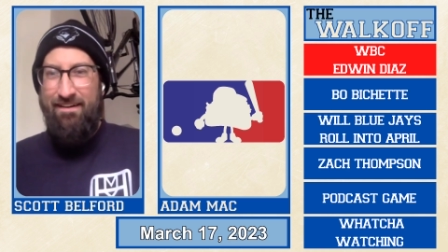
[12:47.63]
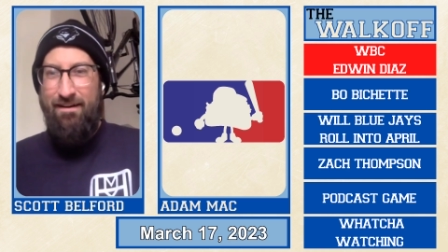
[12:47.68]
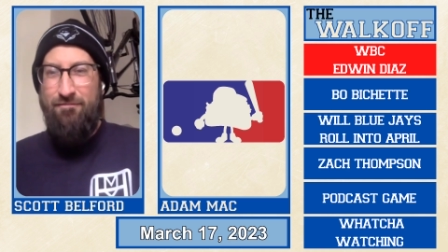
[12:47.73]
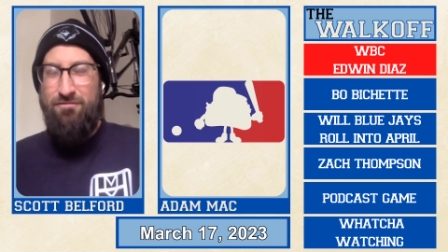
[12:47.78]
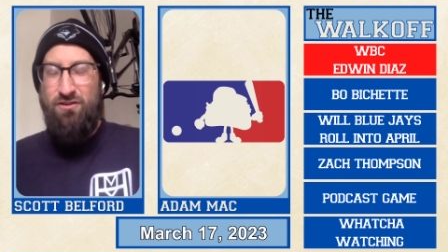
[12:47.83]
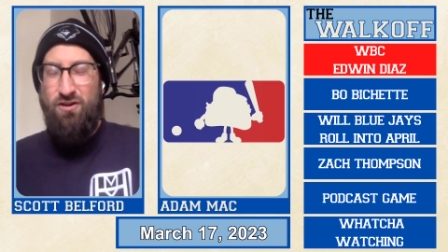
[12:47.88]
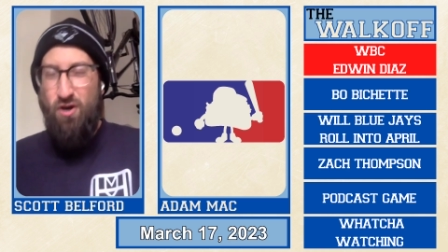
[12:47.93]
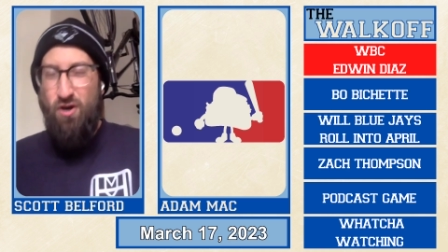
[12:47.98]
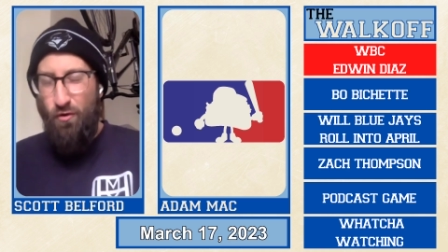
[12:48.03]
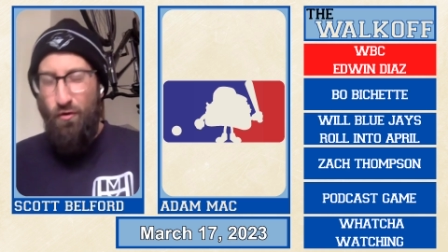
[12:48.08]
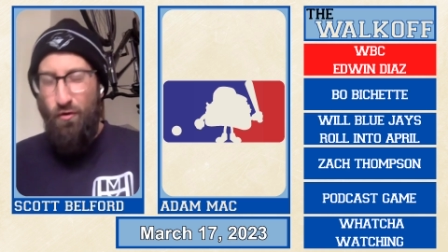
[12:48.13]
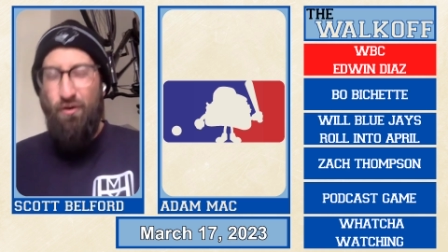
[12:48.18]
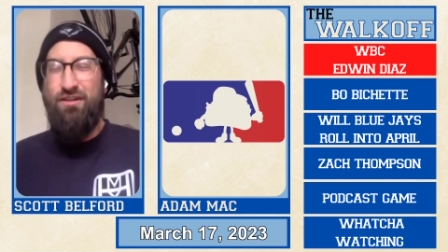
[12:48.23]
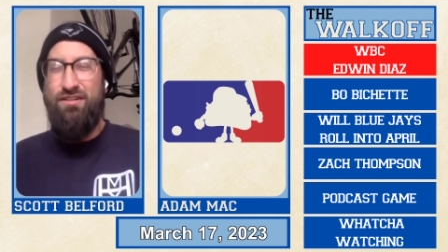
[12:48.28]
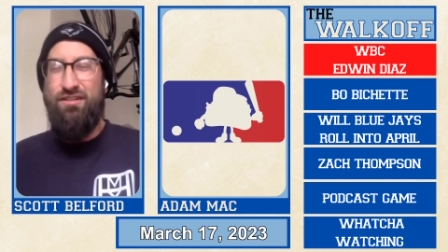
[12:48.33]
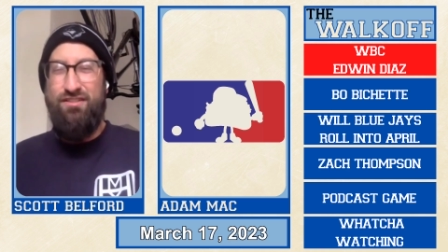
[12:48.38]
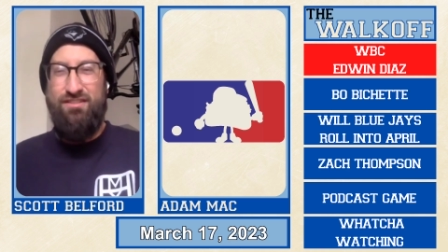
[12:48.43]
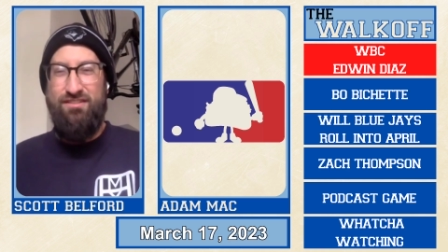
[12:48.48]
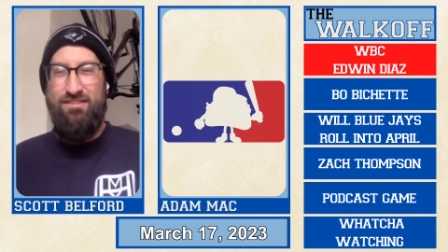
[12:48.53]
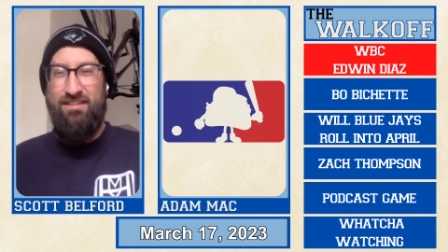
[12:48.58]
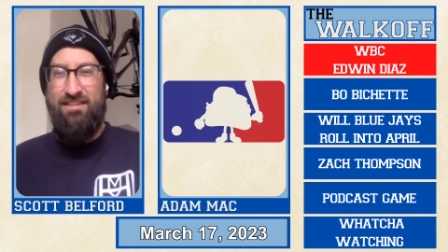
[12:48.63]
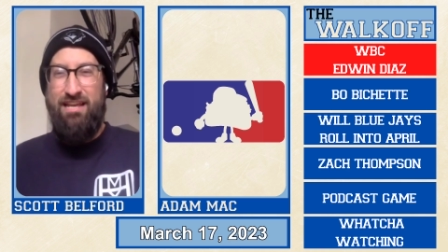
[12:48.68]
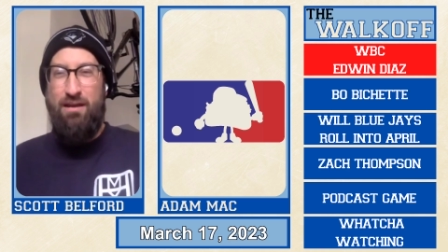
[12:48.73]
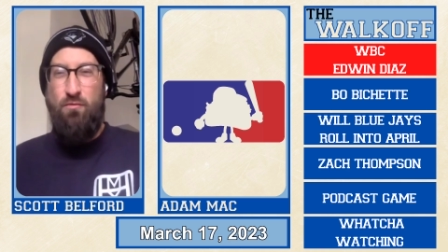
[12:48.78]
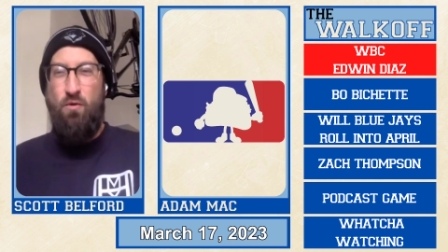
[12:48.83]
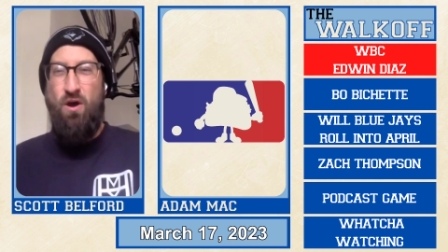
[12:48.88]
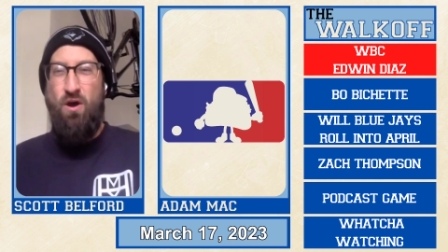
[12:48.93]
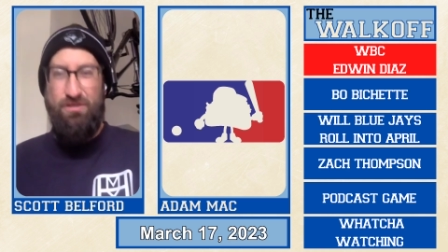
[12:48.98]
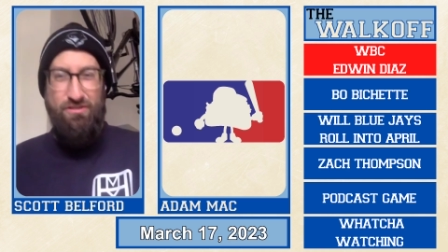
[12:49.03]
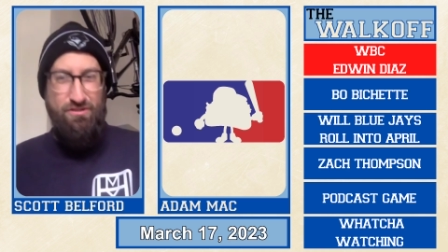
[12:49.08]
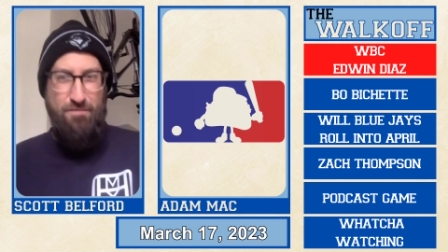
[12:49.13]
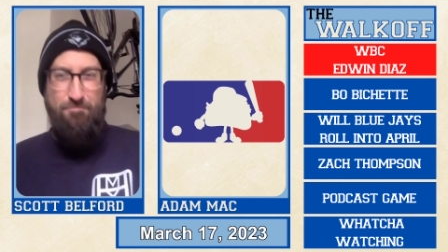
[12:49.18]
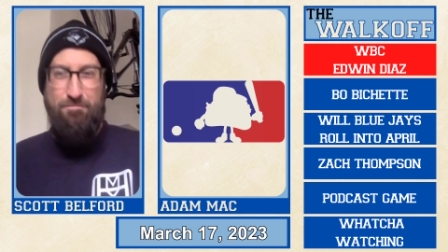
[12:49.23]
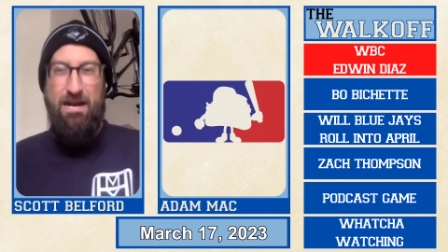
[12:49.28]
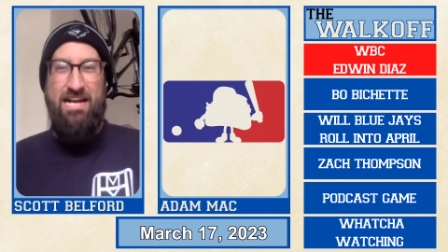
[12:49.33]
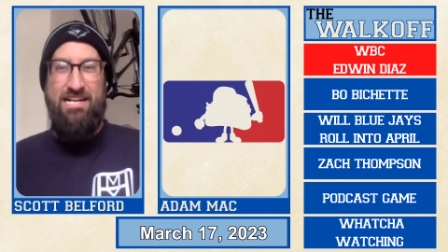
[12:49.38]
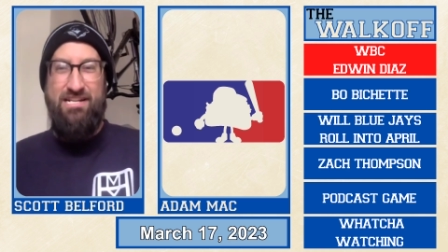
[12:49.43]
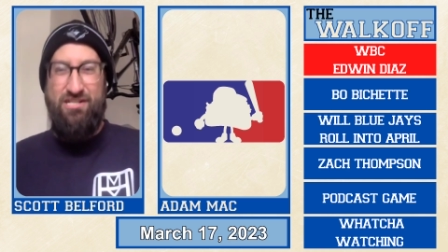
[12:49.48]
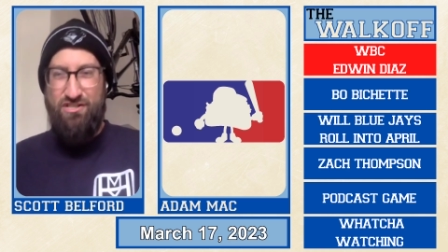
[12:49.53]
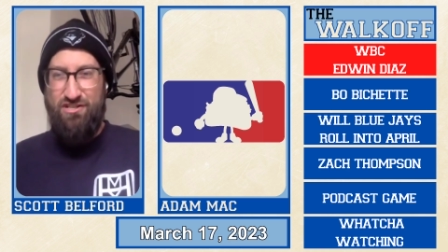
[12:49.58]
of course they want you to
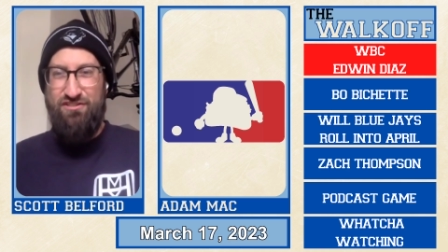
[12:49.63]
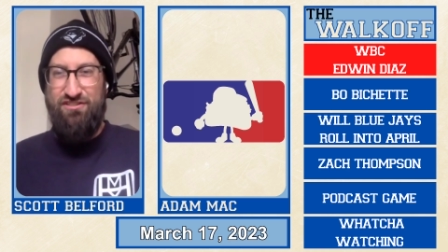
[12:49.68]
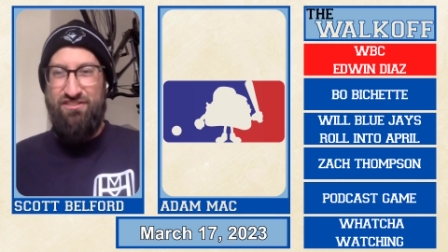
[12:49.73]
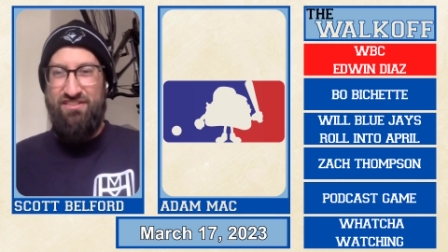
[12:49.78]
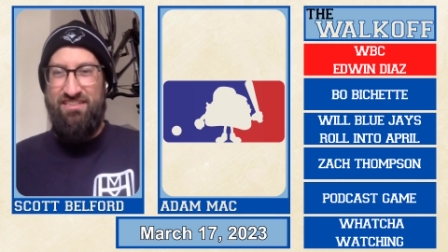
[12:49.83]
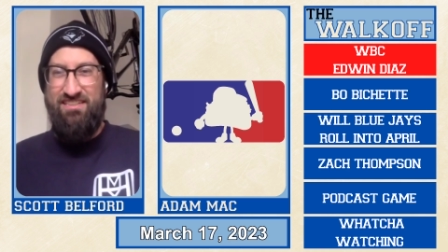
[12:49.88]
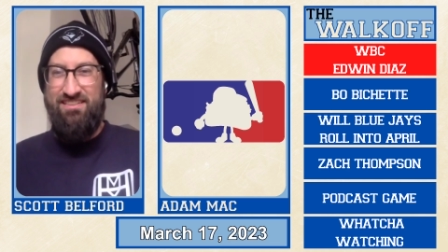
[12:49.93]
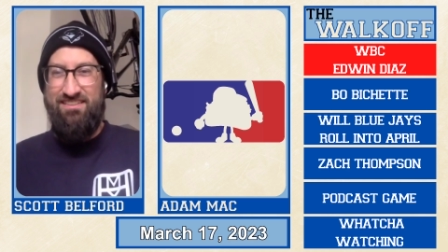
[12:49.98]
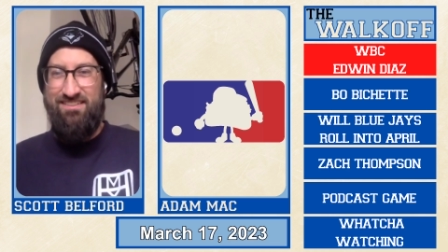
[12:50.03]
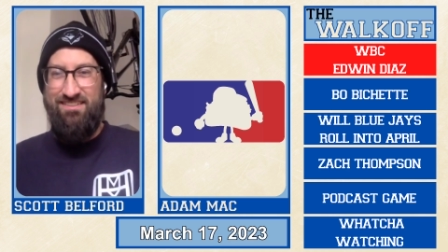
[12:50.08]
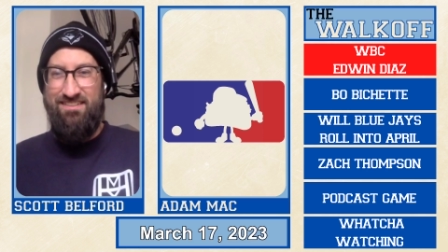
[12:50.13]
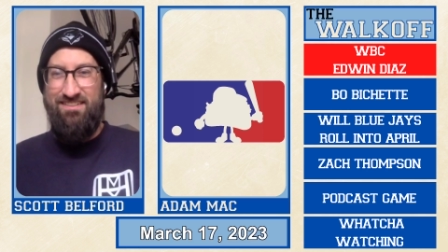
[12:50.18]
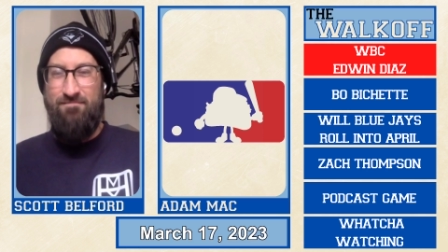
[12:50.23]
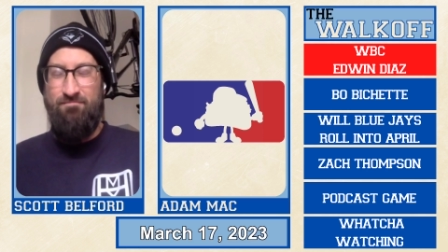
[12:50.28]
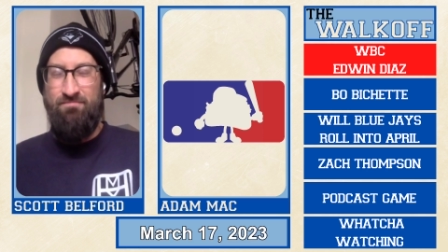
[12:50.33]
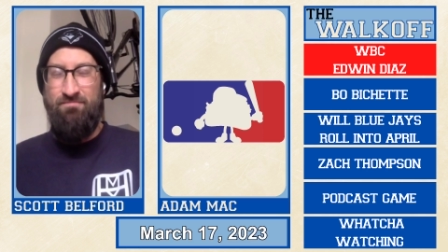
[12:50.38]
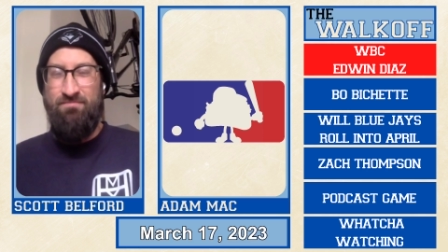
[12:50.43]
buy jerseys.